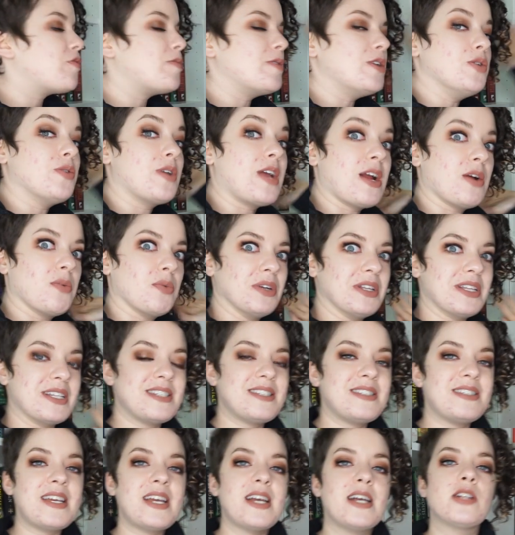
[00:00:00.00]
but you can't really
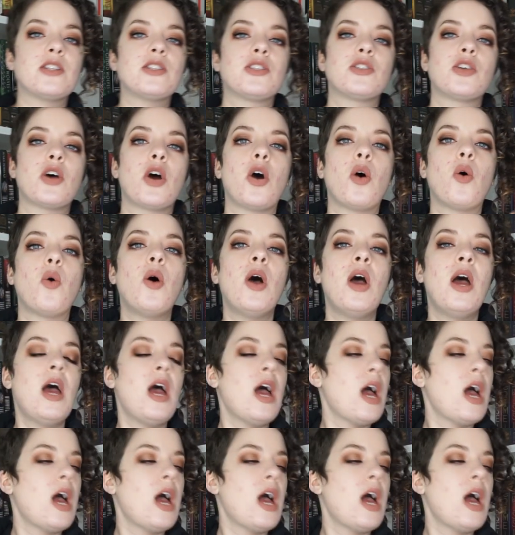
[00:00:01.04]
see it, so